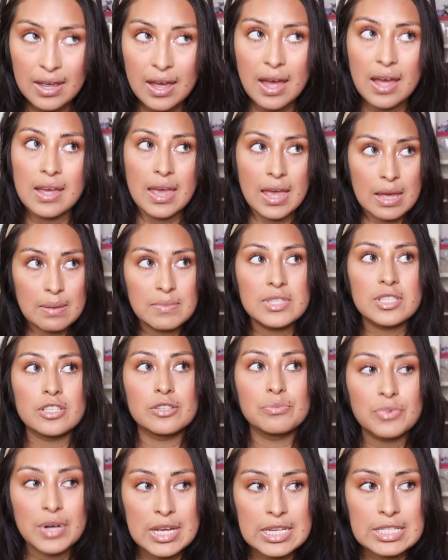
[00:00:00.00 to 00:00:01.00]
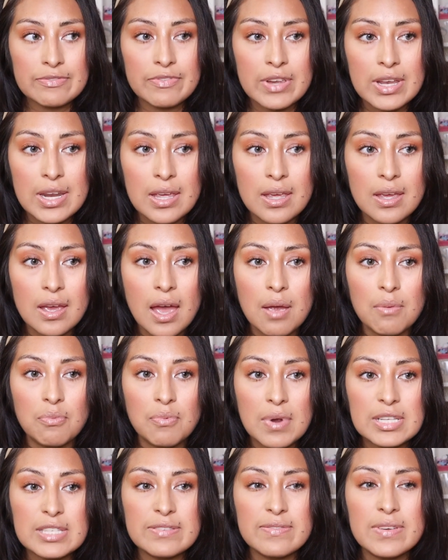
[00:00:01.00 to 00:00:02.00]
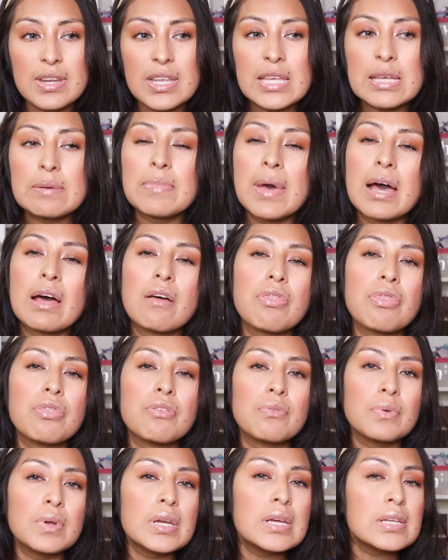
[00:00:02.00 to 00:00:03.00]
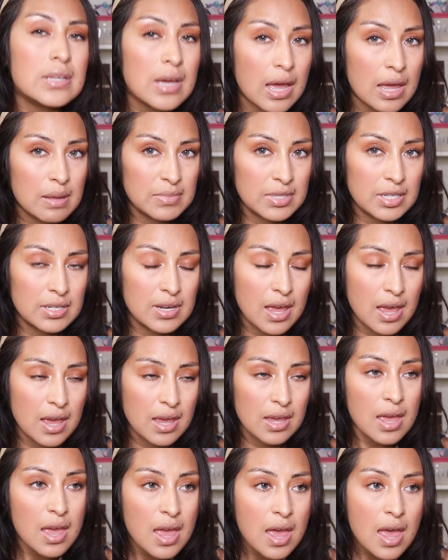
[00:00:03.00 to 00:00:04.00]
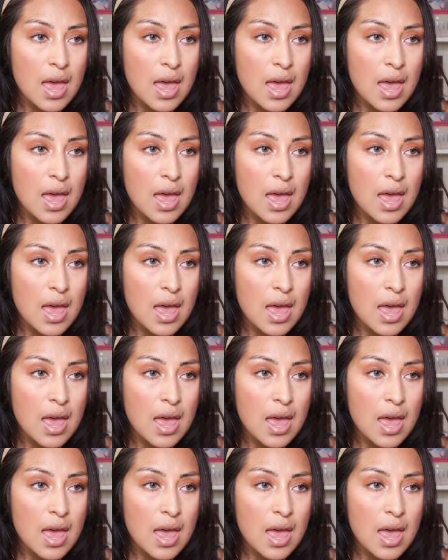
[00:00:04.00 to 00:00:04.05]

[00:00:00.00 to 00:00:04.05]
I am still breastfeeding. I'm breastfeeding about 3 times a day.